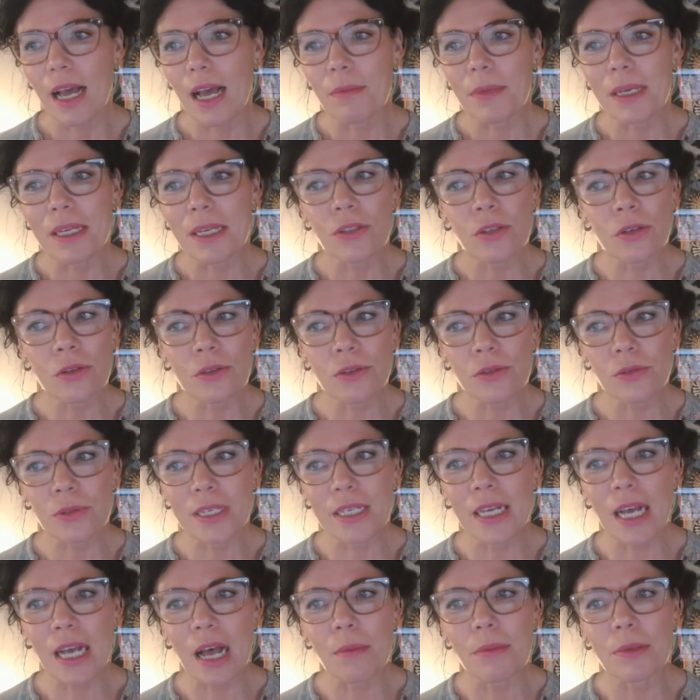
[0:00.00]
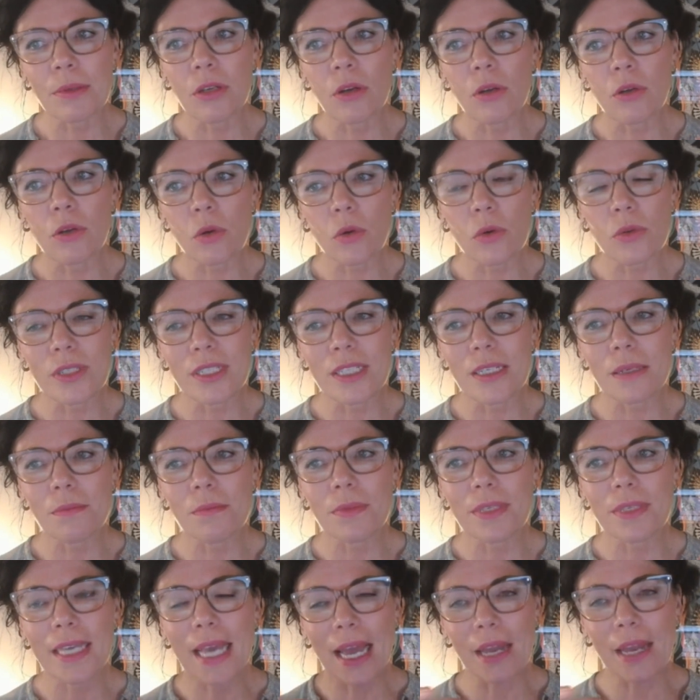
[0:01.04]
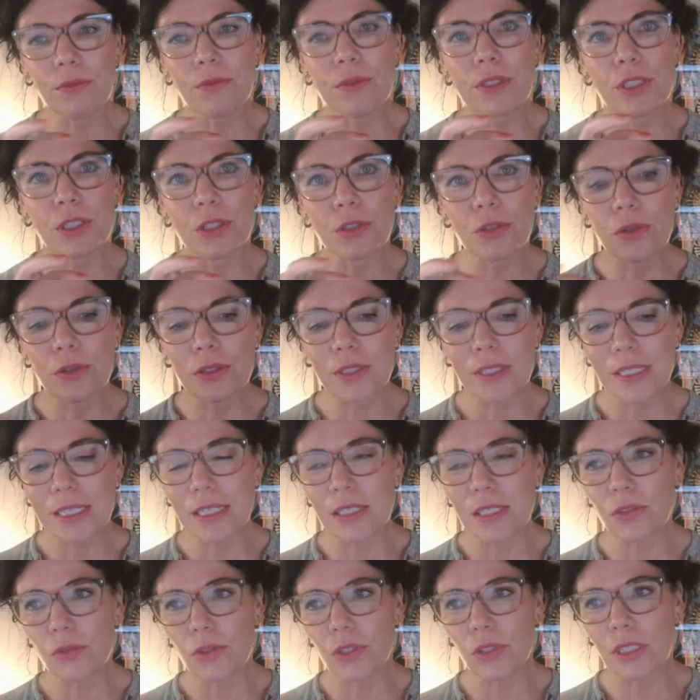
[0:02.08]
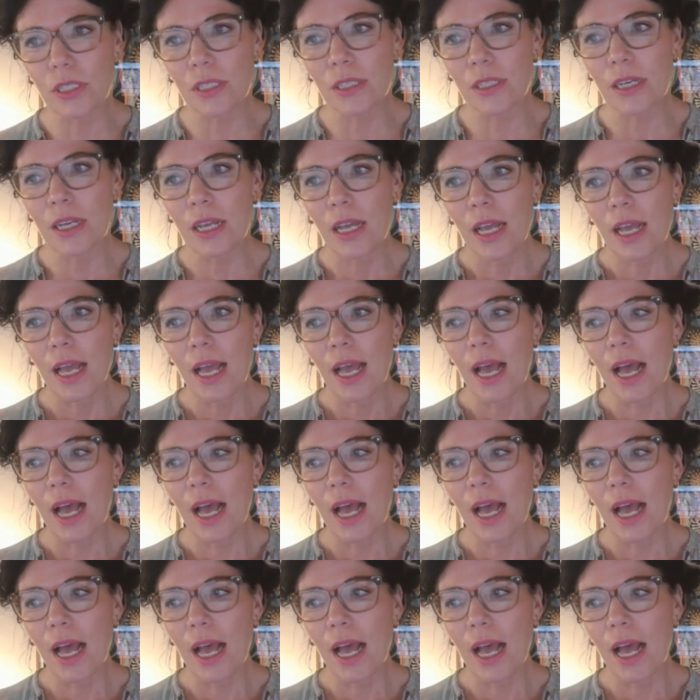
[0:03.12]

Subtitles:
Indole-3 carbinol or DIM can reduce estrogen,